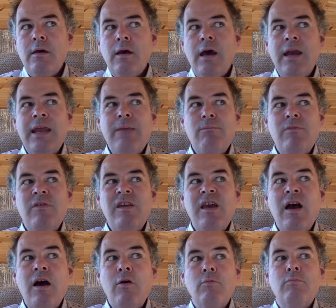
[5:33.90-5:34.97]
an empty
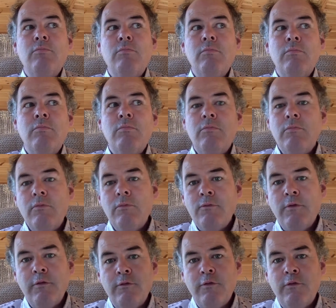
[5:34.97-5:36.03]
home
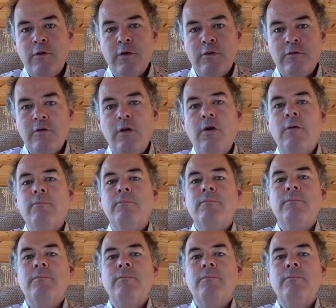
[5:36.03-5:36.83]
for the first time.